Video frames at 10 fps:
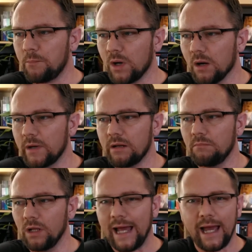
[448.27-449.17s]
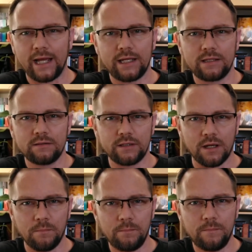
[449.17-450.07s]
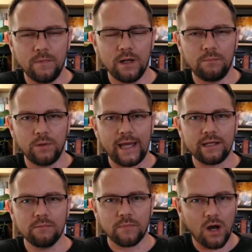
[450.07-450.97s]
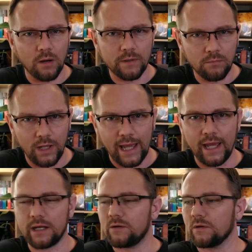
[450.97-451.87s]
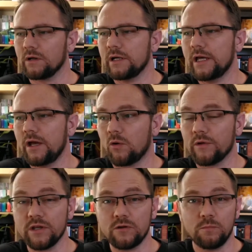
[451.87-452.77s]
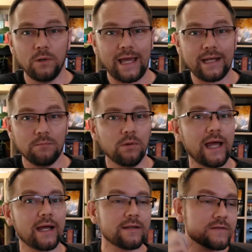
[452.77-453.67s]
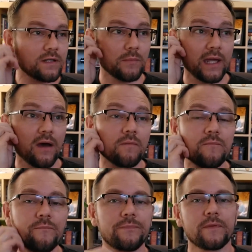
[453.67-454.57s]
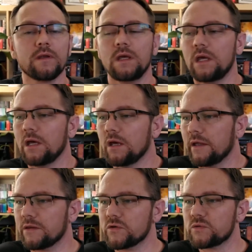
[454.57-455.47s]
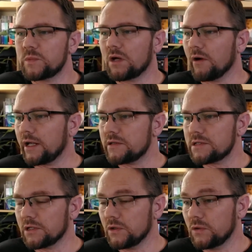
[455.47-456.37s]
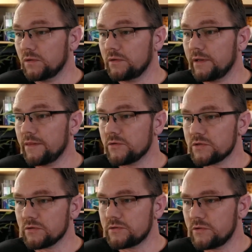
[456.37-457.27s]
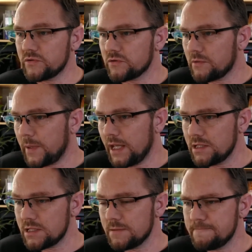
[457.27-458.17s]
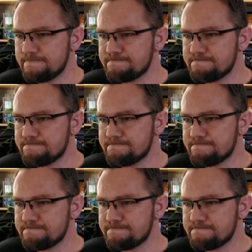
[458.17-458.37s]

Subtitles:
permanent black, like a platinum carbon black, or the new platinum black that's coming out. Those would be great. So those are the pens.